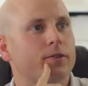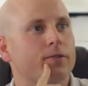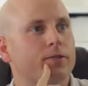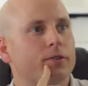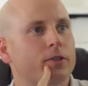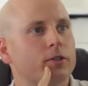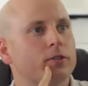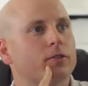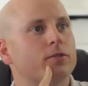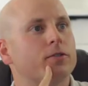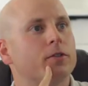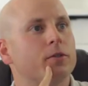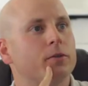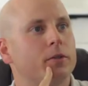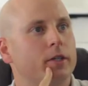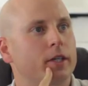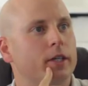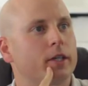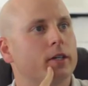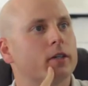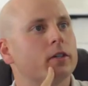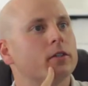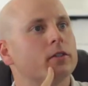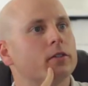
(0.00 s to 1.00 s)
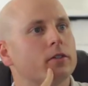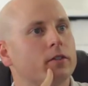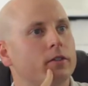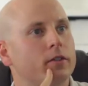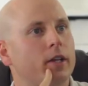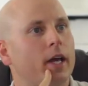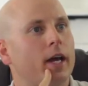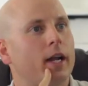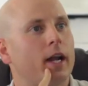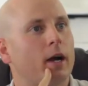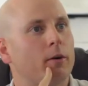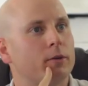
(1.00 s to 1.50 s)
the first few years
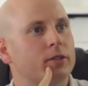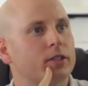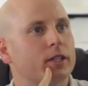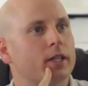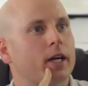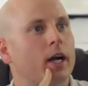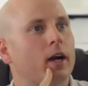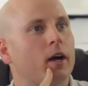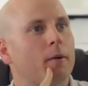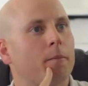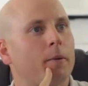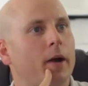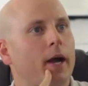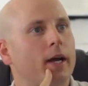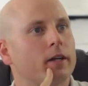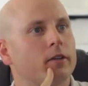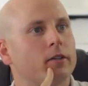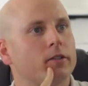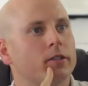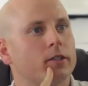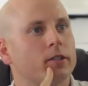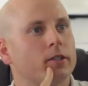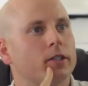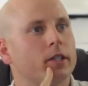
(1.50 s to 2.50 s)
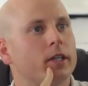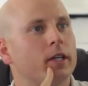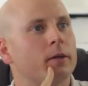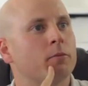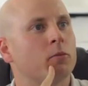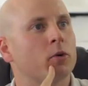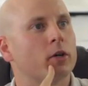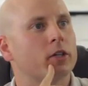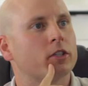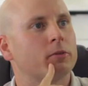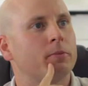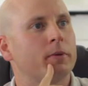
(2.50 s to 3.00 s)
that I was a chiropractor, just mm-hmm. getting
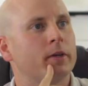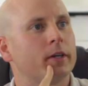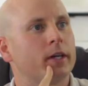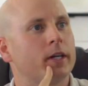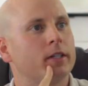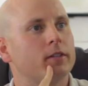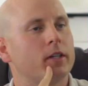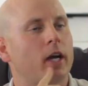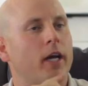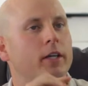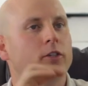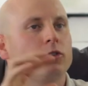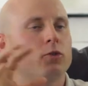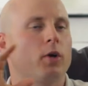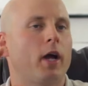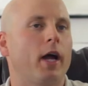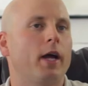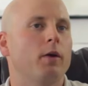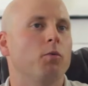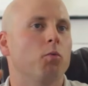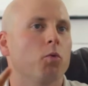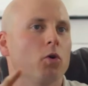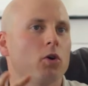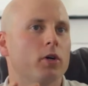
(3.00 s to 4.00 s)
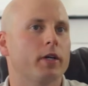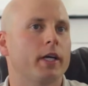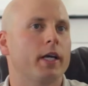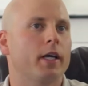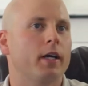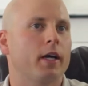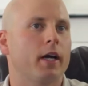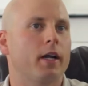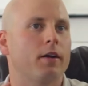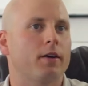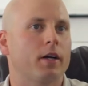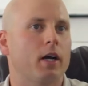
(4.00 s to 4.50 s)
more experience. I tried
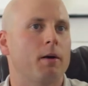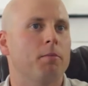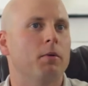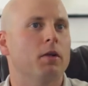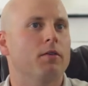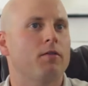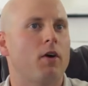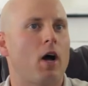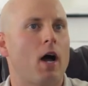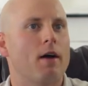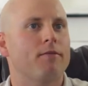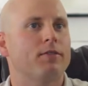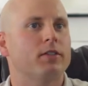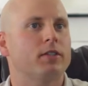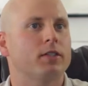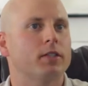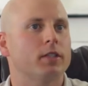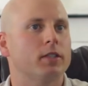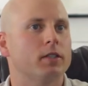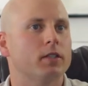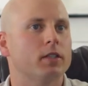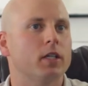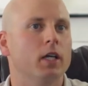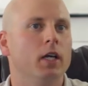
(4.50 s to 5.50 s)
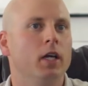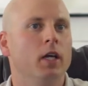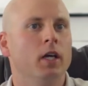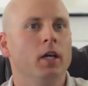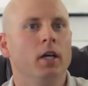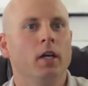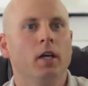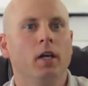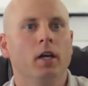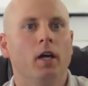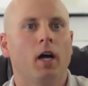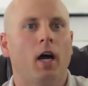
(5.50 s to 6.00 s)
working at a couple of offices.
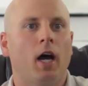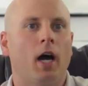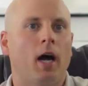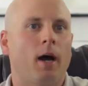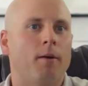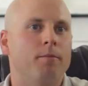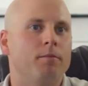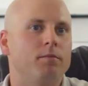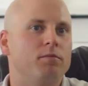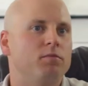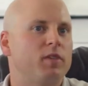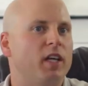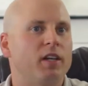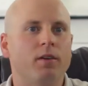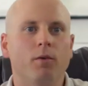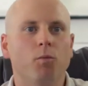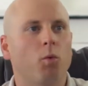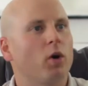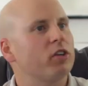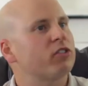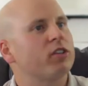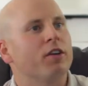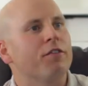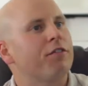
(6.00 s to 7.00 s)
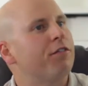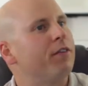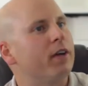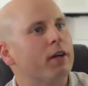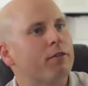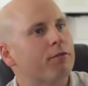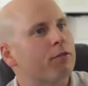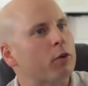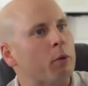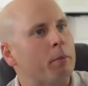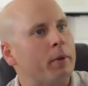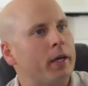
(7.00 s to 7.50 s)
Um, did wasn't a
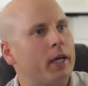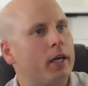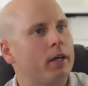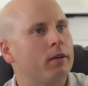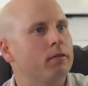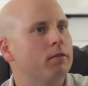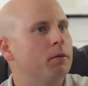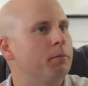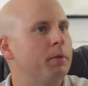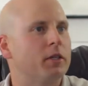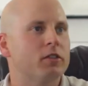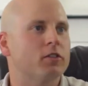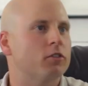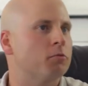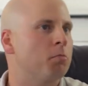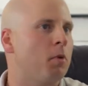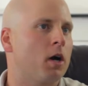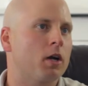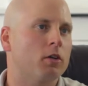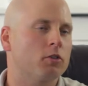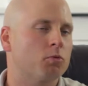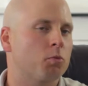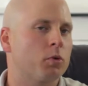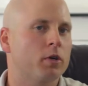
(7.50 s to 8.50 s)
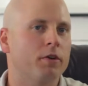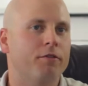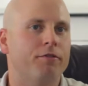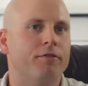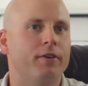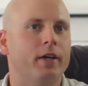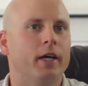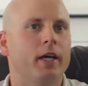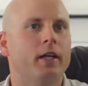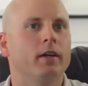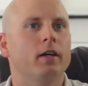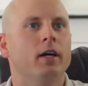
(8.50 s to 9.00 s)
fit for me. The business models weren't a
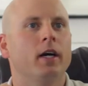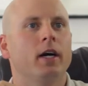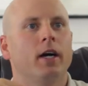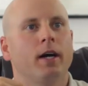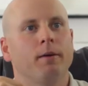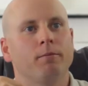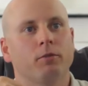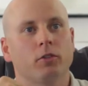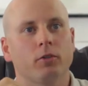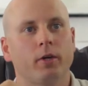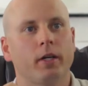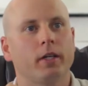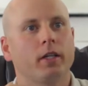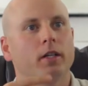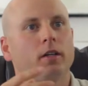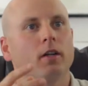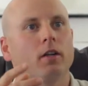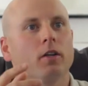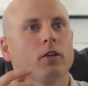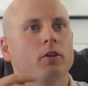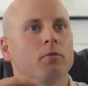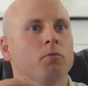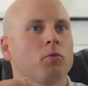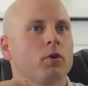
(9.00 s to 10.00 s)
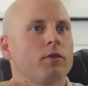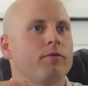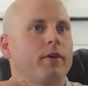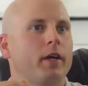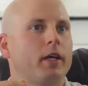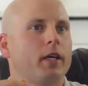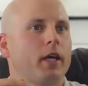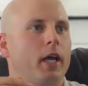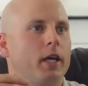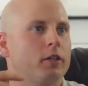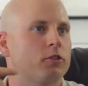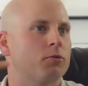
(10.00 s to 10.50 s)
fit. Um, so I did a little more
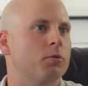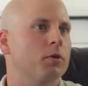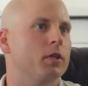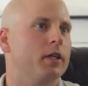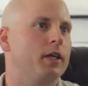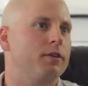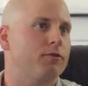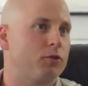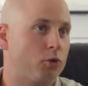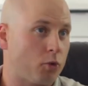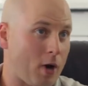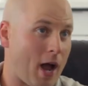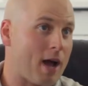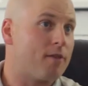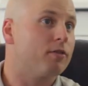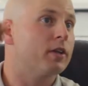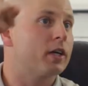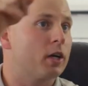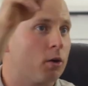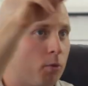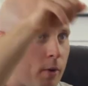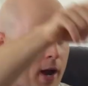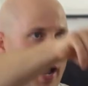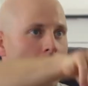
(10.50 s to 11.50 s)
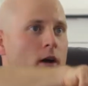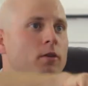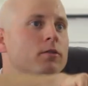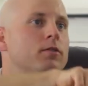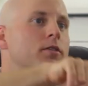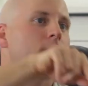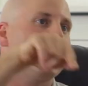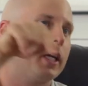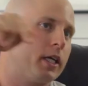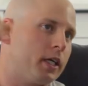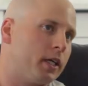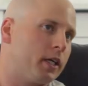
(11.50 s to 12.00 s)
vacation relief, traveling
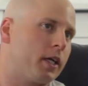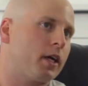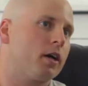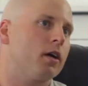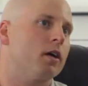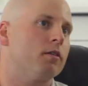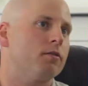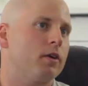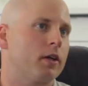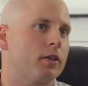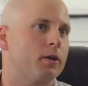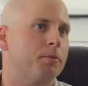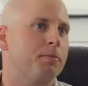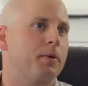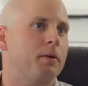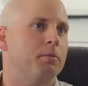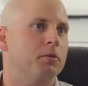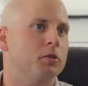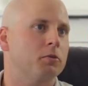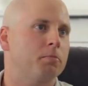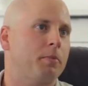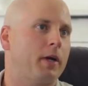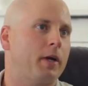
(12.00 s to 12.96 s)
around, taking care of other people's